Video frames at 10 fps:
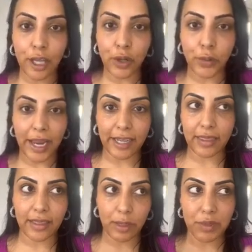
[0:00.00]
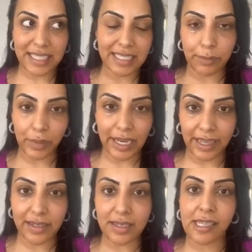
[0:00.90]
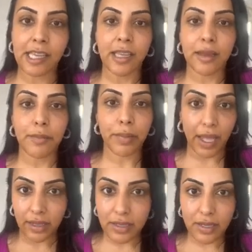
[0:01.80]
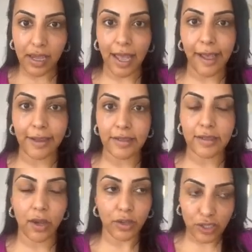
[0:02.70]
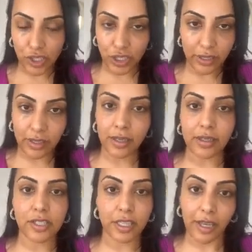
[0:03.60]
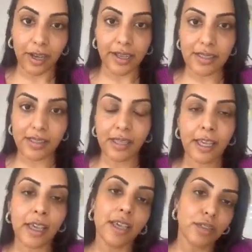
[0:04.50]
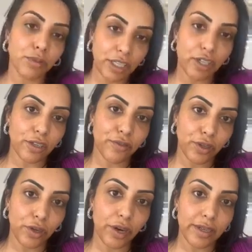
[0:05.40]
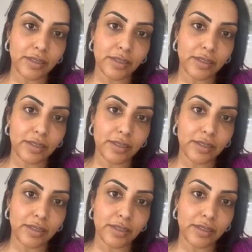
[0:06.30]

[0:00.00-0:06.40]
or anything that will stimulate blood and oxygen to the eyes, is really good for your eyes.